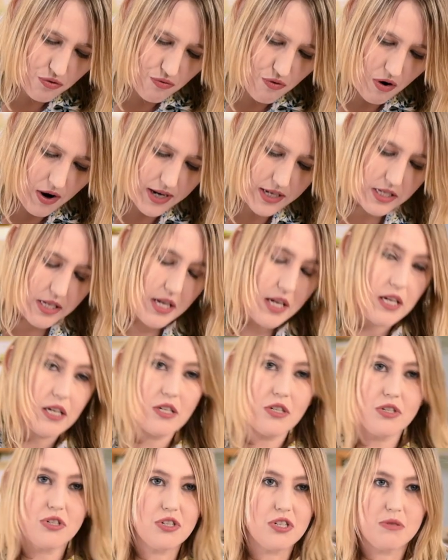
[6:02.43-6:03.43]

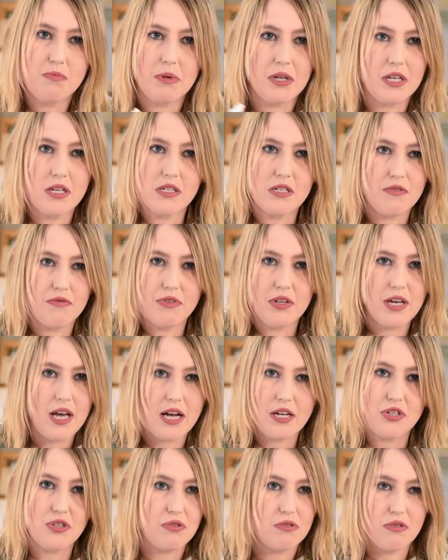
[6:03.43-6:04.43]
writing, just because of
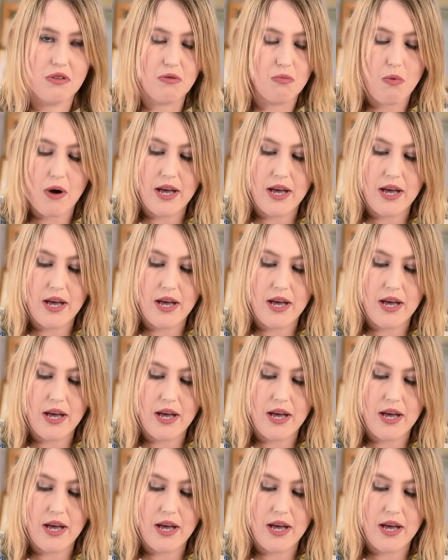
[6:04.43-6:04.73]
the